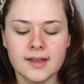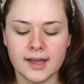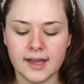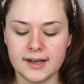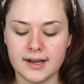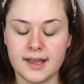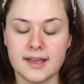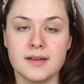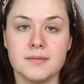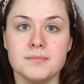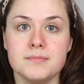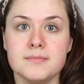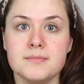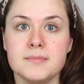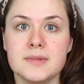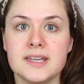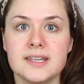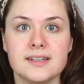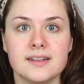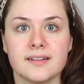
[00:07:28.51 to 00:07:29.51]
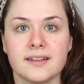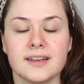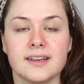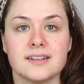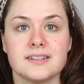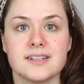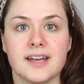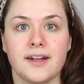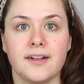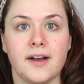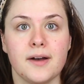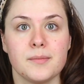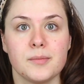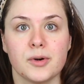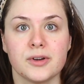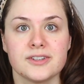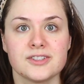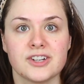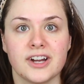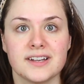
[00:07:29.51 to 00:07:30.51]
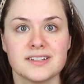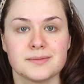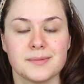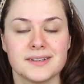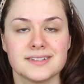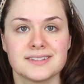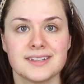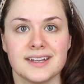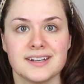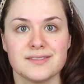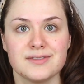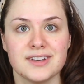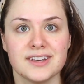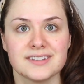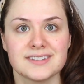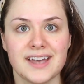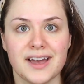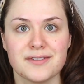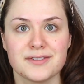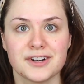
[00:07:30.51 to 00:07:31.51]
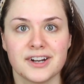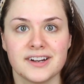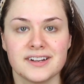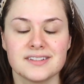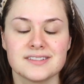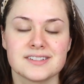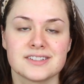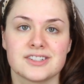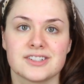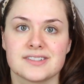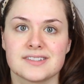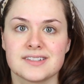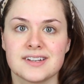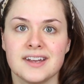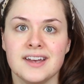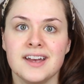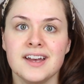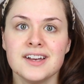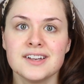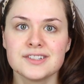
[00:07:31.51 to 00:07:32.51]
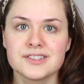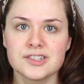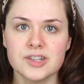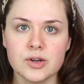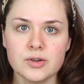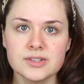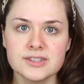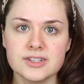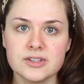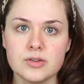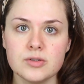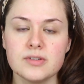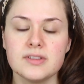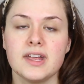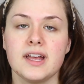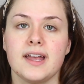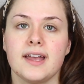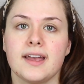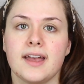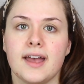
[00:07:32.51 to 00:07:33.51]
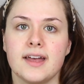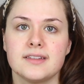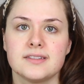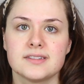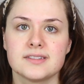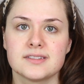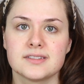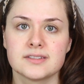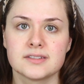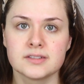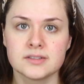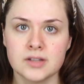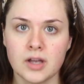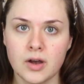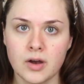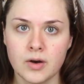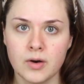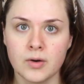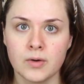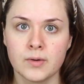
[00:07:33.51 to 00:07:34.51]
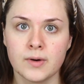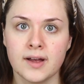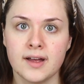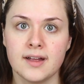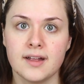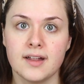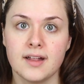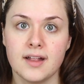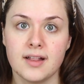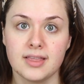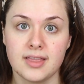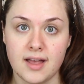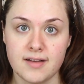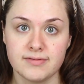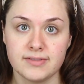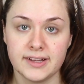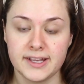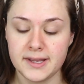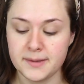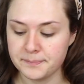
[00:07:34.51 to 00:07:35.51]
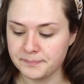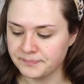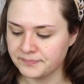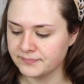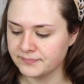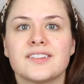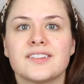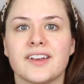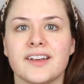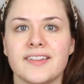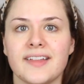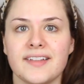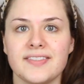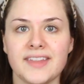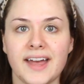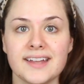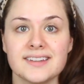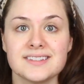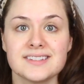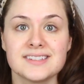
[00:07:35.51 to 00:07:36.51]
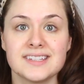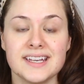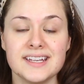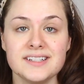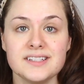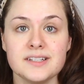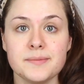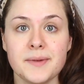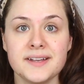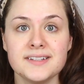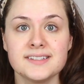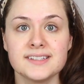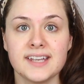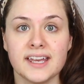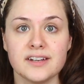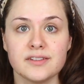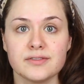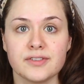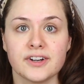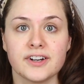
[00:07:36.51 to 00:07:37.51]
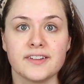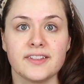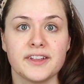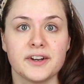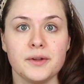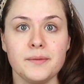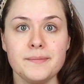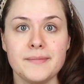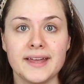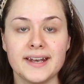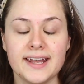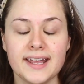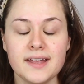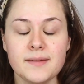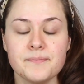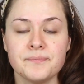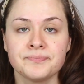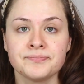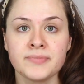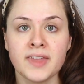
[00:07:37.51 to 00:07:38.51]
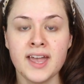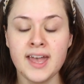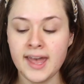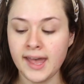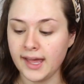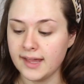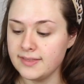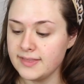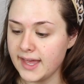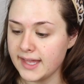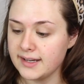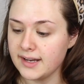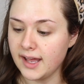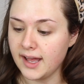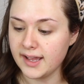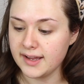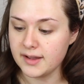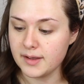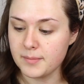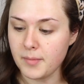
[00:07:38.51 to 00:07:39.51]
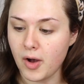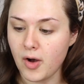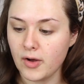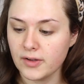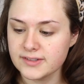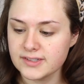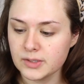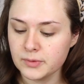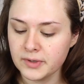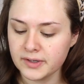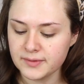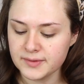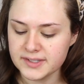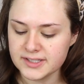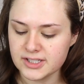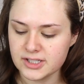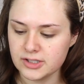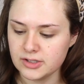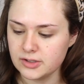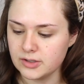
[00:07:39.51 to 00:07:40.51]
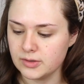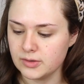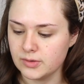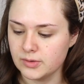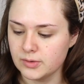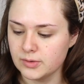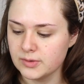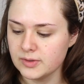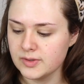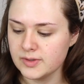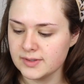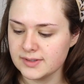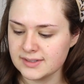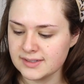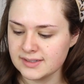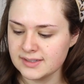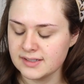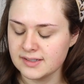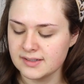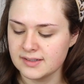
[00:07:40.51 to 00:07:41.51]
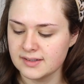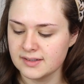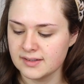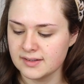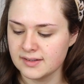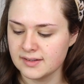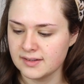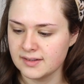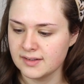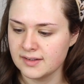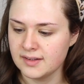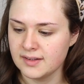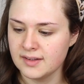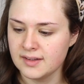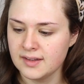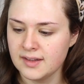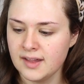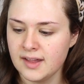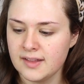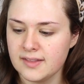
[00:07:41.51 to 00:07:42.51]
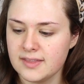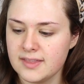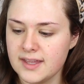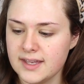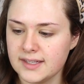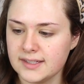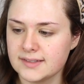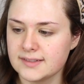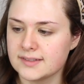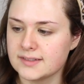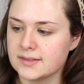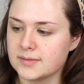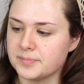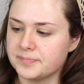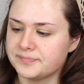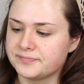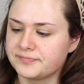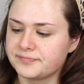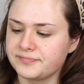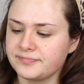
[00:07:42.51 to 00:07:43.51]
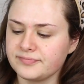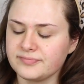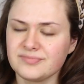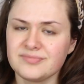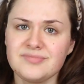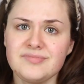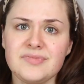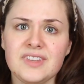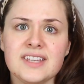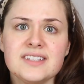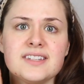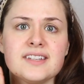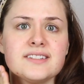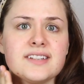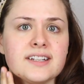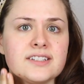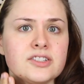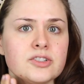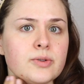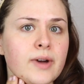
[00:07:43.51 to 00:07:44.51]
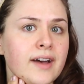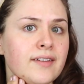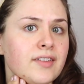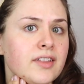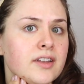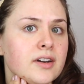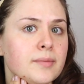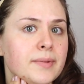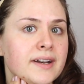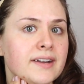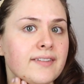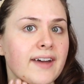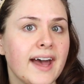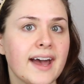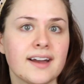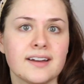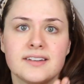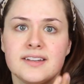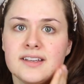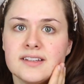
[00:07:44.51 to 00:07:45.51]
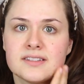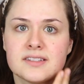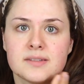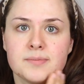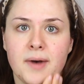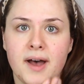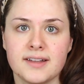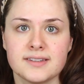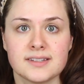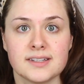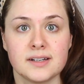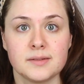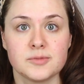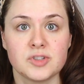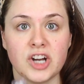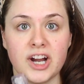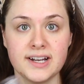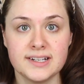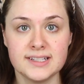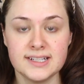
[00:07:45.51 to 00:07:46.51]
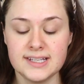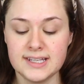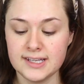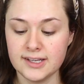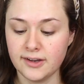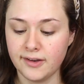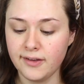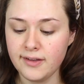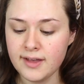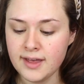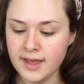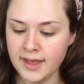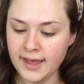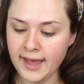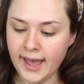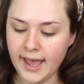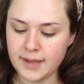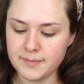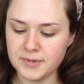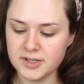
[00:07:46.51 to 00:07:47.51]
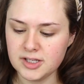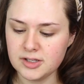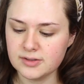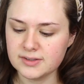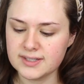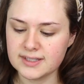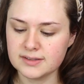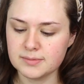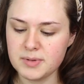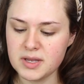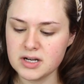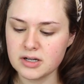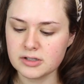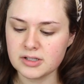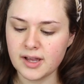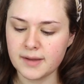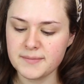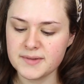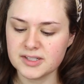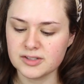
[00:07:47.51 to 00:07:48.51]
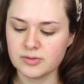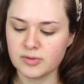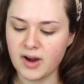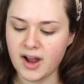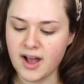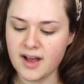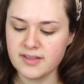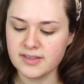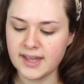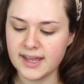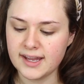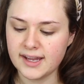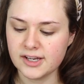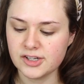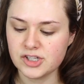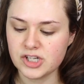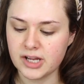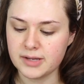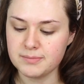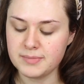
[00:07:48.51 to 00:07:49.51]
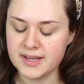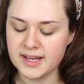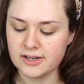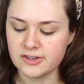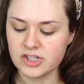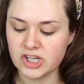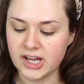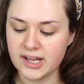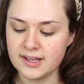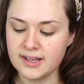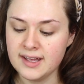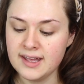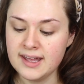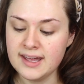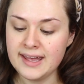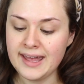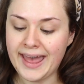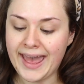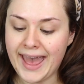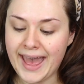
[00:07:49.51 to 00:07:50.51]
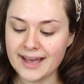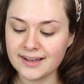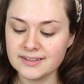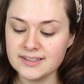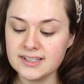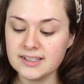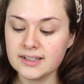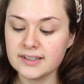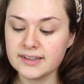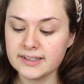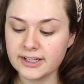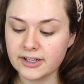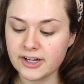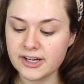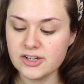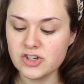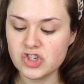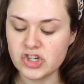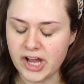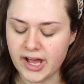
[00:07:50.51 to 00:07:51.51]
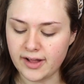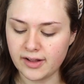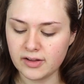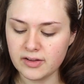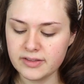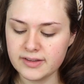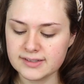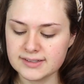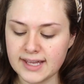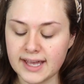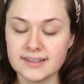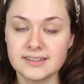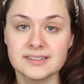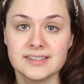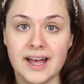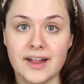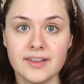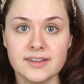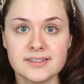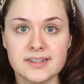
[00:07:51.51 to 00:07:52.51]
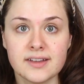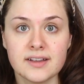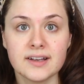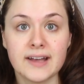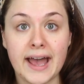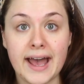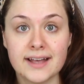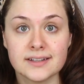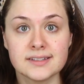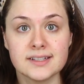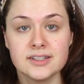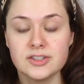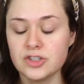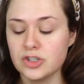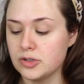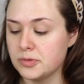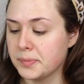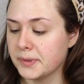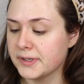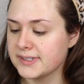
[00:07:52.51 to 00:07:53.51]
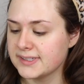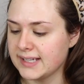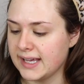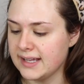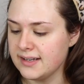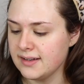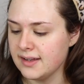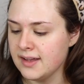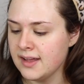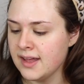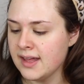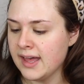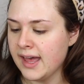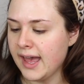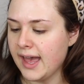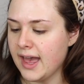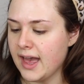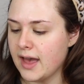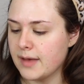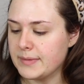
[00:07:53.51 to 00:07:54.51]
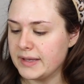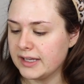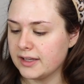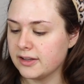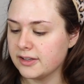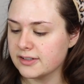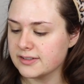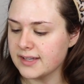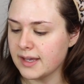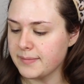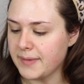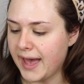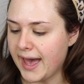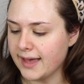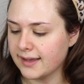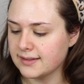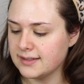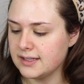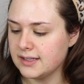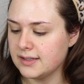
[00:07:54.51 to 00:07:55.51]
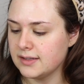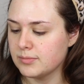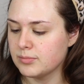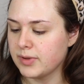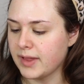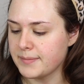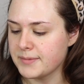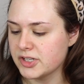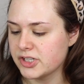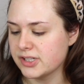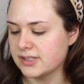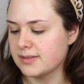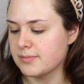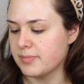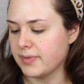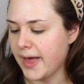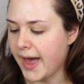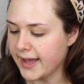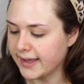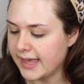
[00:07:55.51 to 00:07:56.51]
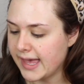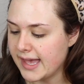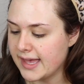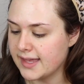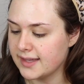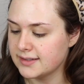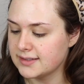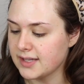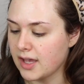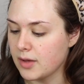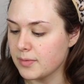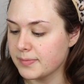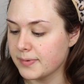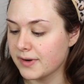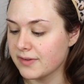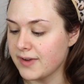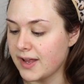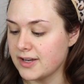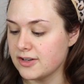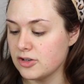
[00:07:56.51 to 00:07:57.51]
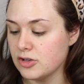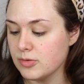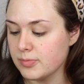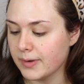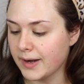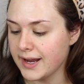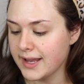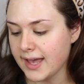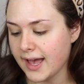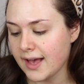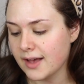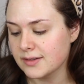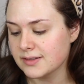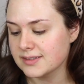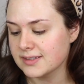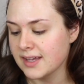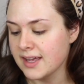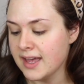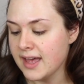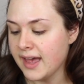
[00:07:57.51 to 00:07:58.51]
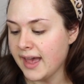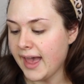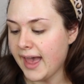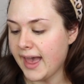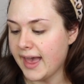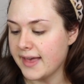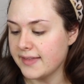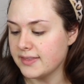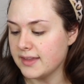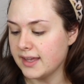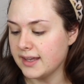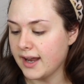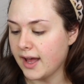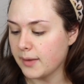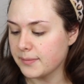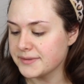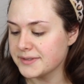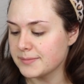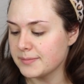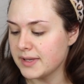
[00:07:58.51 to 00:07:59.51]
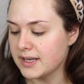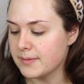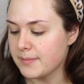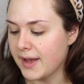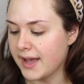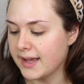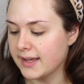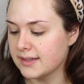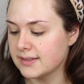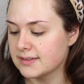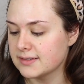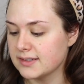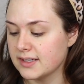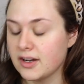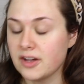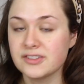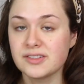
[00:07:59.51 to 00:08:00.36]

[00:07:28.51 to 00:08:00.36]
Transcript: And I immediately can tell how moisturized my skin feels after. It's just so soothing and so lovely. So I let that sit into my skin for a little minute. And then I am also going to use this. Since I do have a little bit of acne and spots that I'm trying to heal, I'm going to use this Peter Thomas Roth AHA BHA Acne Clearing Gel. This has salicylic acid 2%. It clears up acne, blemishes, and blackheads, help prevent new breakouts, and it helps minimize, it